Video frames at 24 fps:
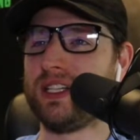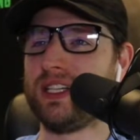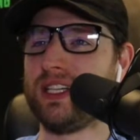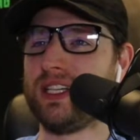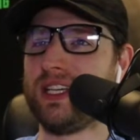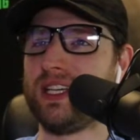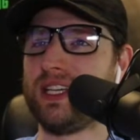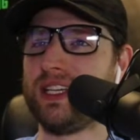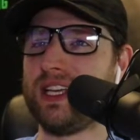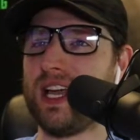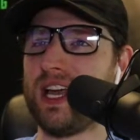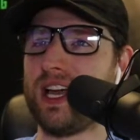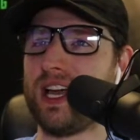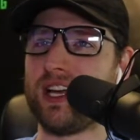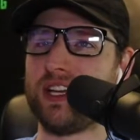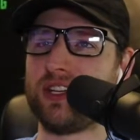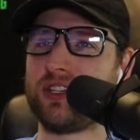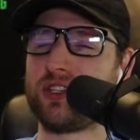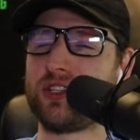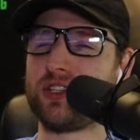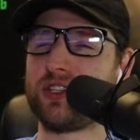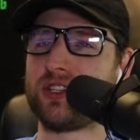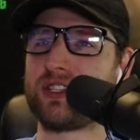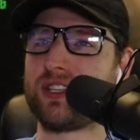yeah, it's
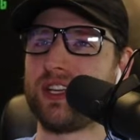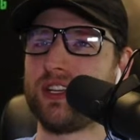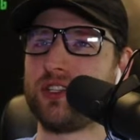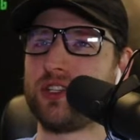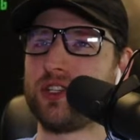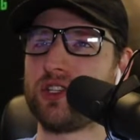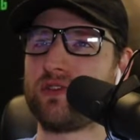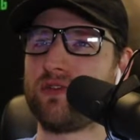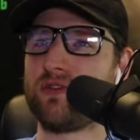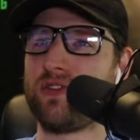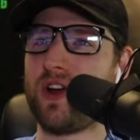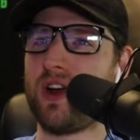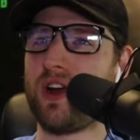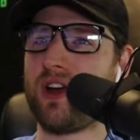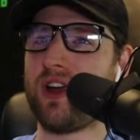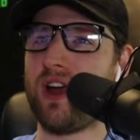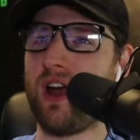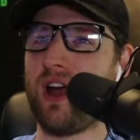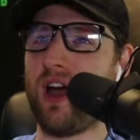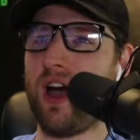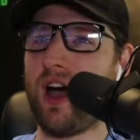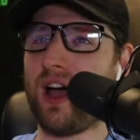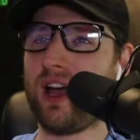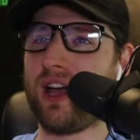just very
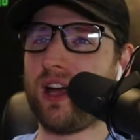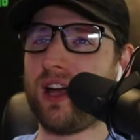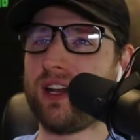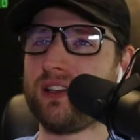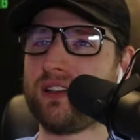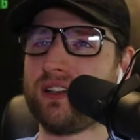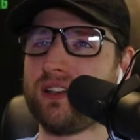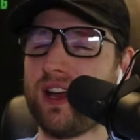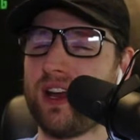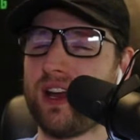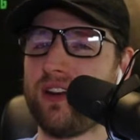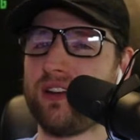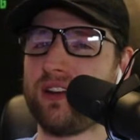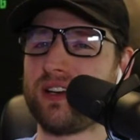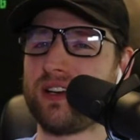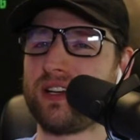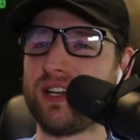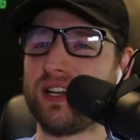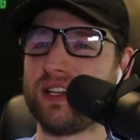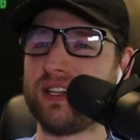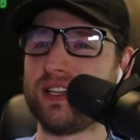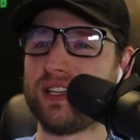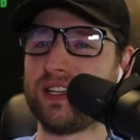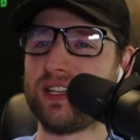odd, Eric,
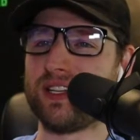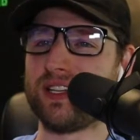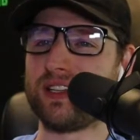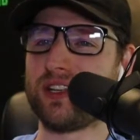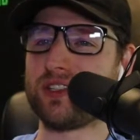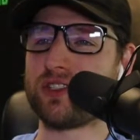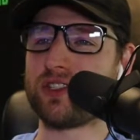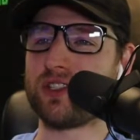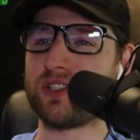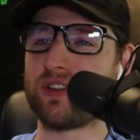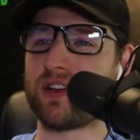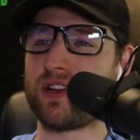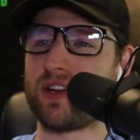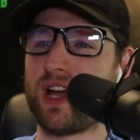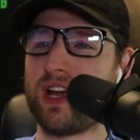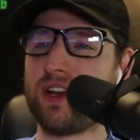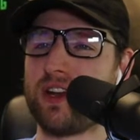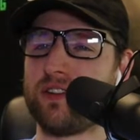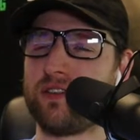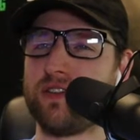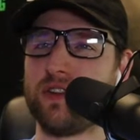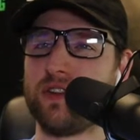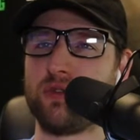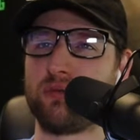and it doesn't kind
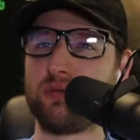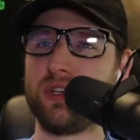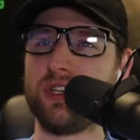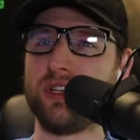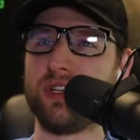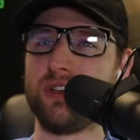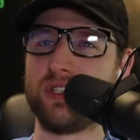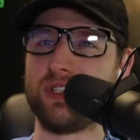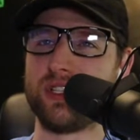of feel real.